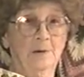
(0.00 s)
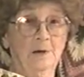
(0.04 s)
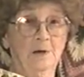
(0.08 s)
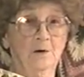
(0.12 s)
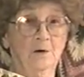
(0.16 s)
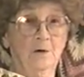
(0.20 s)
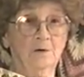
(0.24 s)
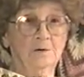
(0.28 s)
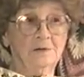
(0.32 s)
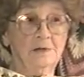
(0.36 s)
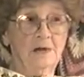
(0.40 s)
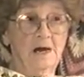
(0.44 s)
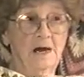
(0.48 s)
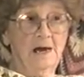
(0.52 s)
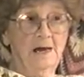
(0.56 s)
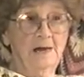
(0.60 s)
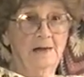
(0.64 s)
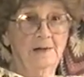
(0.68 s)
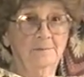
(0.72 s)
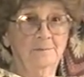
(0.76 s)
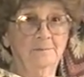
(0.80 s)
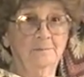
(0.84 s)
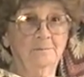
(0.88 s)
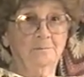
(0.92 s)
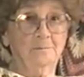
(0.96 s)
because I
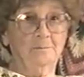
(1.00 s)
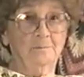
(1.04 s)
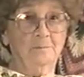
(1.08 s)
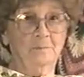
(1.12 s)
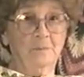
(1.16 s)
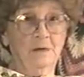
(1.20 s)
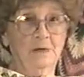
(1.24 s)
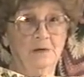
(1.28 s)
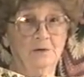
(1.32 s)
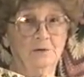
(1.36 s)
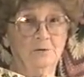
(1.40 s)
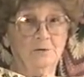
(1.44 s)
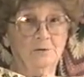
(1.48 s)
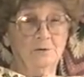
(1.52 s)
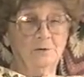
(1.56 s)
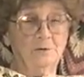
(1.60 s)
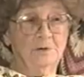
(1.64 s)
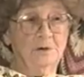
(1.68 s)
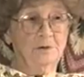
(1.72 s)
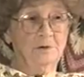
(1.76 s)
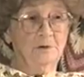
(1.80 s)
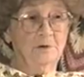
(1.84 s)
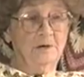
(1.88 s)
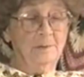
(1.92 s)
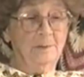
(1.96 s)
had
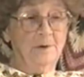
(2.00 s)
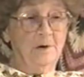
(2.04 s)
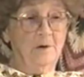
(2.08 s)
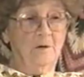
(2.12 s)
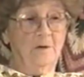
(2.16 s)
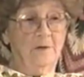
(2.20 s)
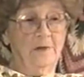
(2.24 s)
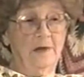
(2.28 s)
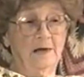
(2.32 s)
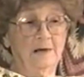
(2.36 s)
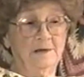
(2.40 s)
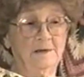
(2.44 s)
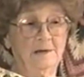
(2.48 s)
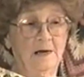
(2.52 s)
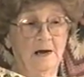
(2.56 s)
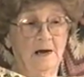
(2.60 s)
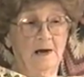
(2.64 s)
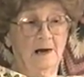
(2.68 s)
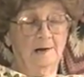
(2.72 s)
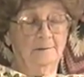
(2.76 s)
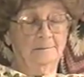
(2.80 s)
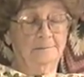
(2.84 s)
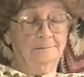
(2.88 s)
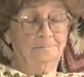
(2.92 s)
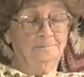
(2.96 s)
ministered to him all that
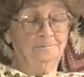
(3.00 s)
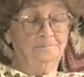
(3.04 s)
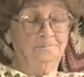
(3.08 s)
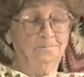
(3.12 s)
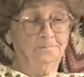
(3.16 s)
time,